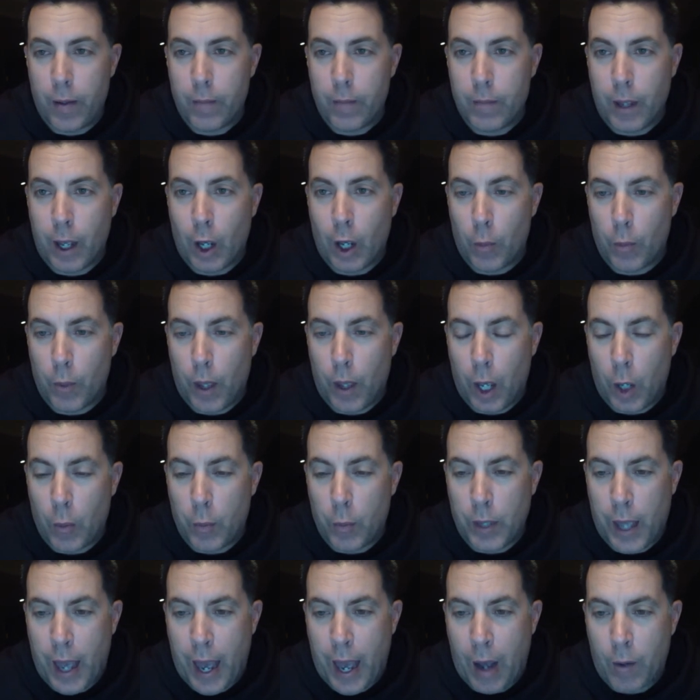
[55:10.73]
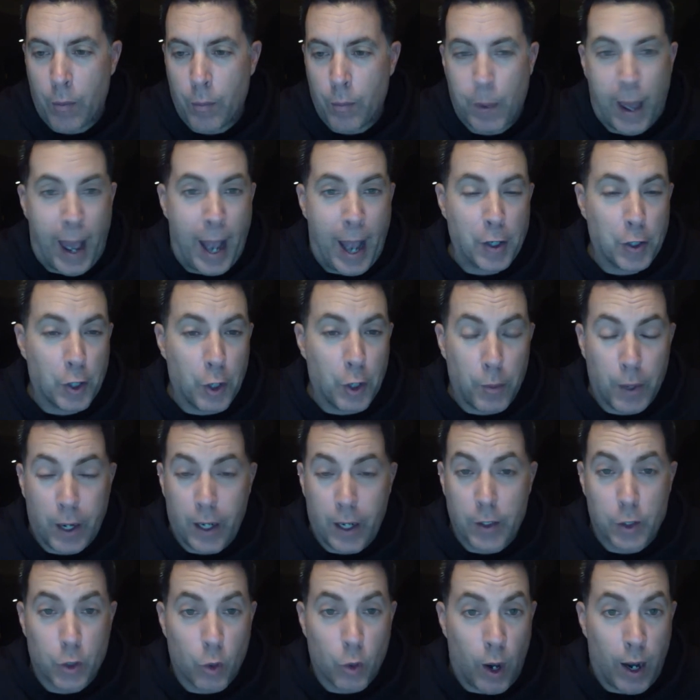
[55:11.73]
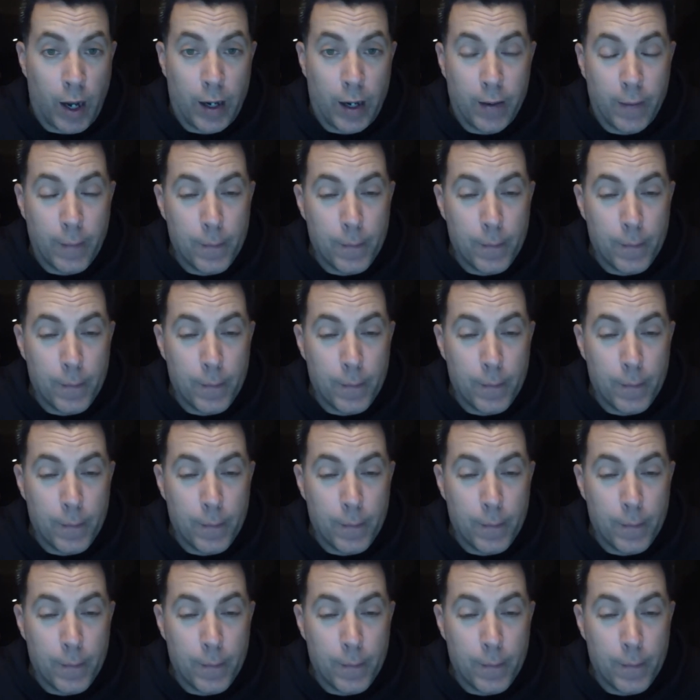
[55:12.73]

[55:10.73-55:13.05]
help help you out. Badger to me is great